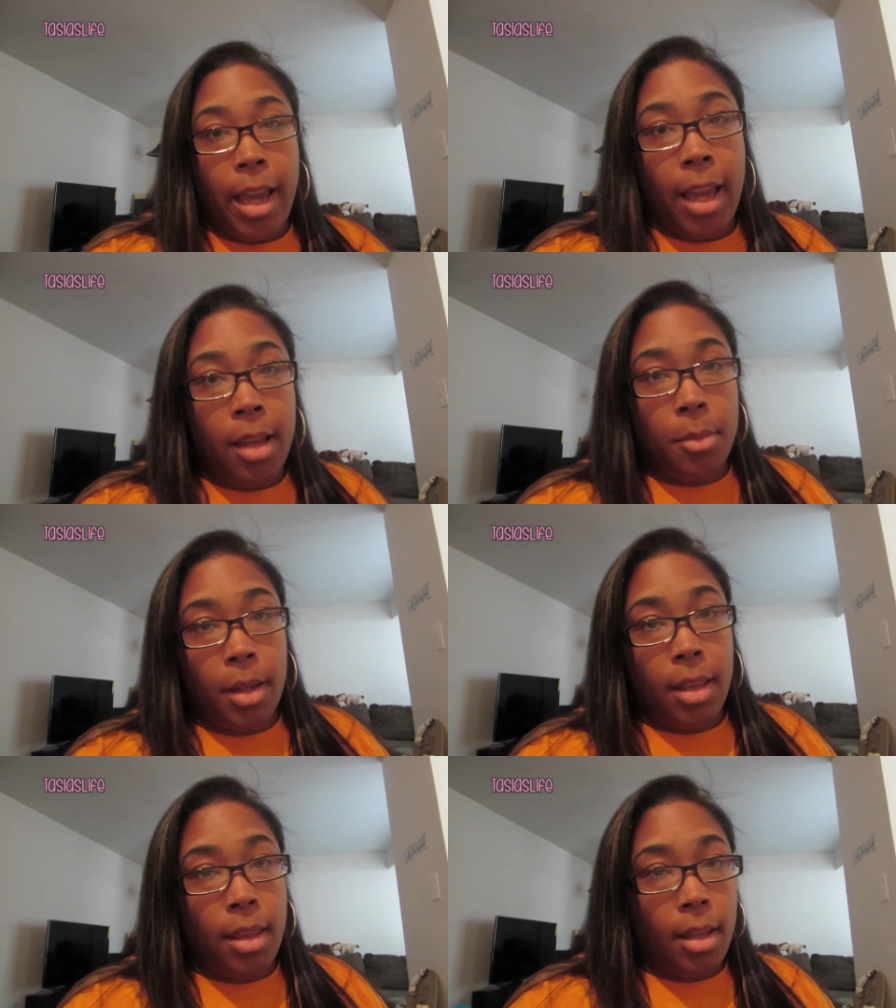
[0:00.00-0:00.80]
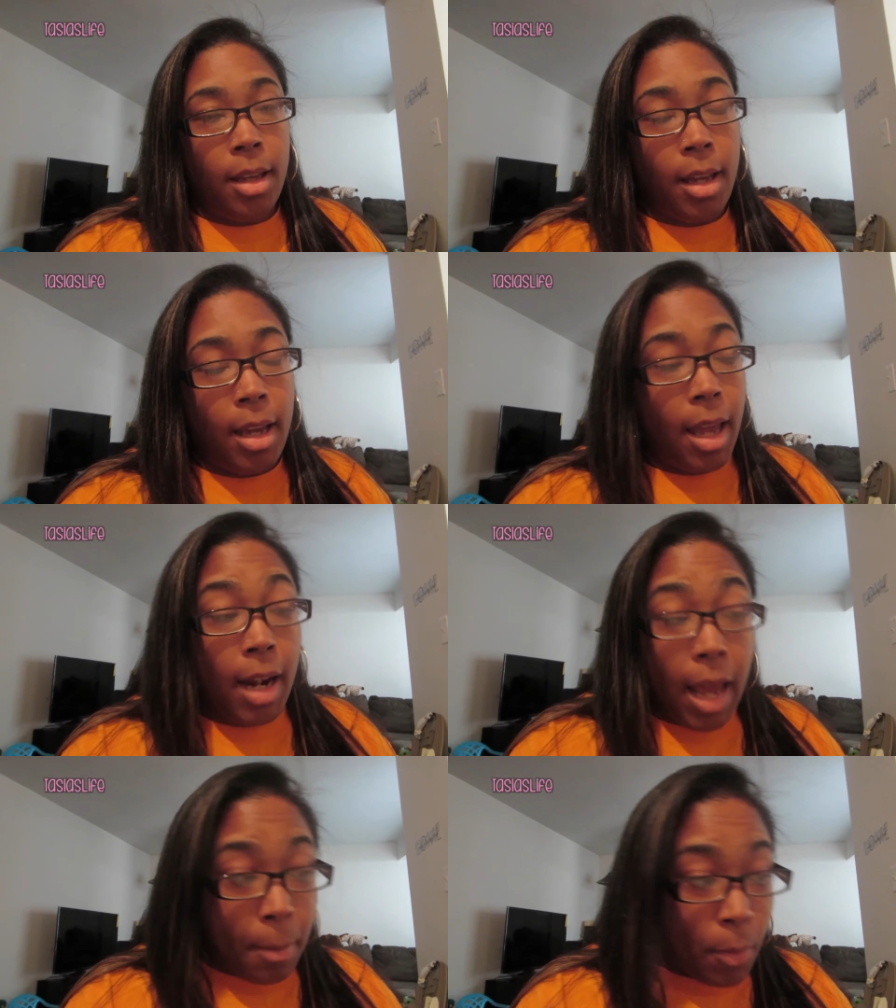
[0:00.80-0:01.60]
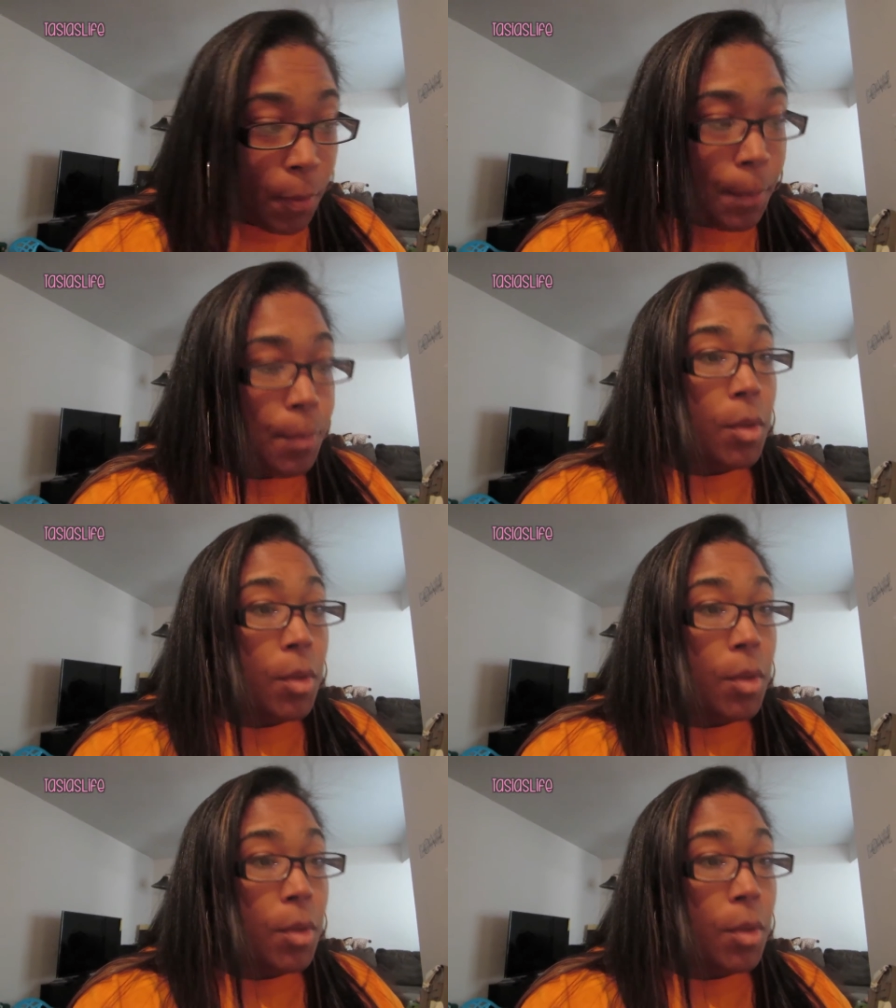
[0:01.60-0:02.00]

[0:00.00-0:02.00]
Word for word: A with an apple,